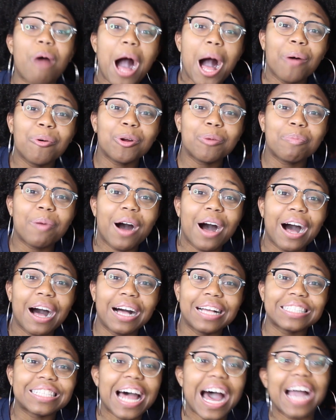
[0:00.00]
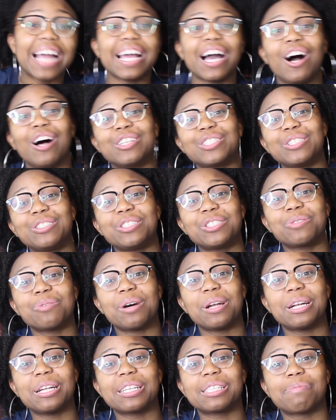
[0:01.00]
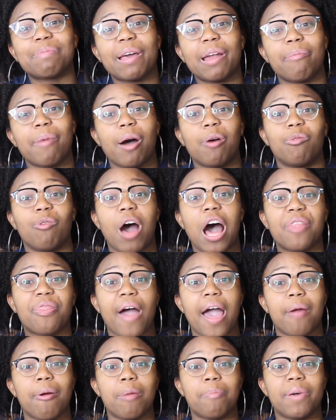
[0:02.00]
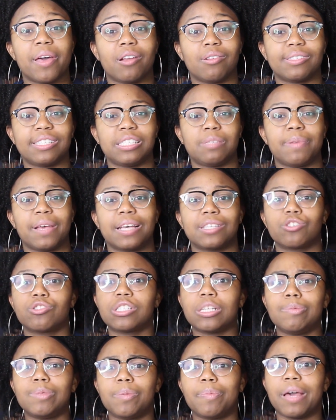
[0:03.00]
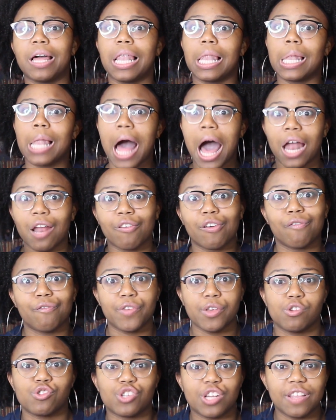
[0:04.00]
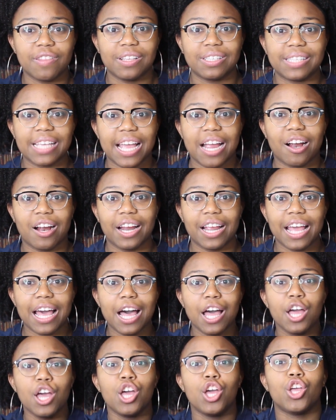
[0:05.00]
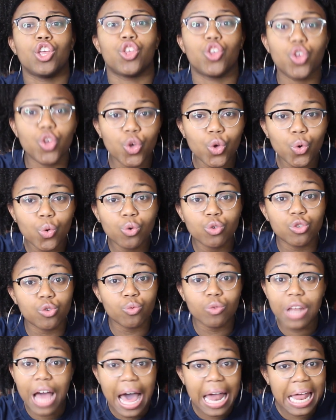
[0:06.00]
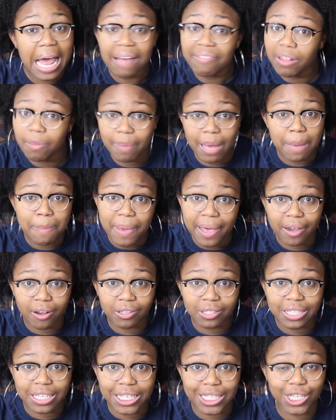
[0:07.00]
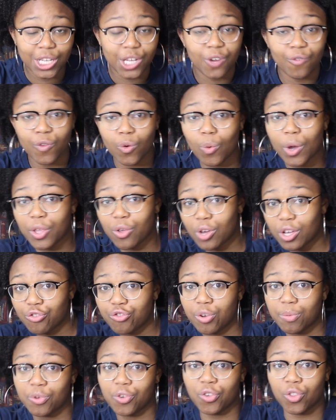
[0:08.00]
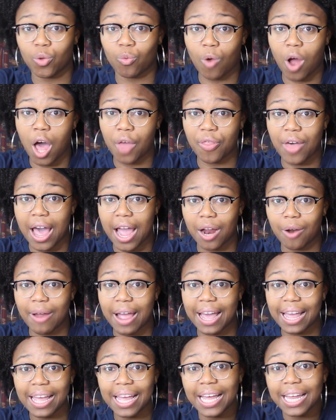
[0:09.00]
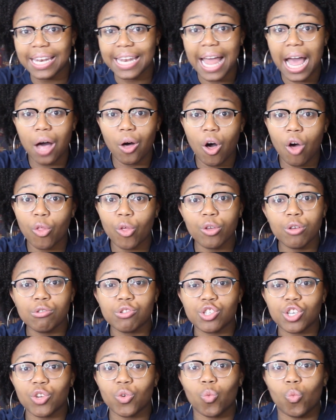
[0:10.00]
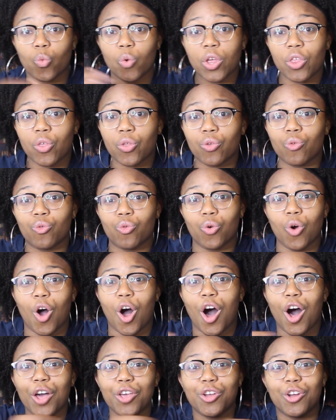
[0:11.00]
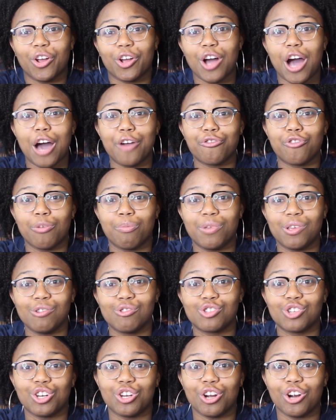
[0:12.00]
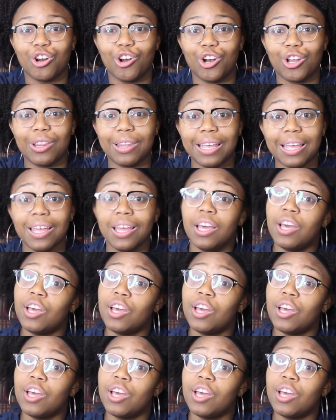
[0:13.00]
while we're paused, I also just wanted to explain about Roth IRA penalties because there seems to be a lot of confusion in this area. You do not have to pay penalties for what you contribute to the Roth IRA. Now, although you shouldn't withdraw your contribution early,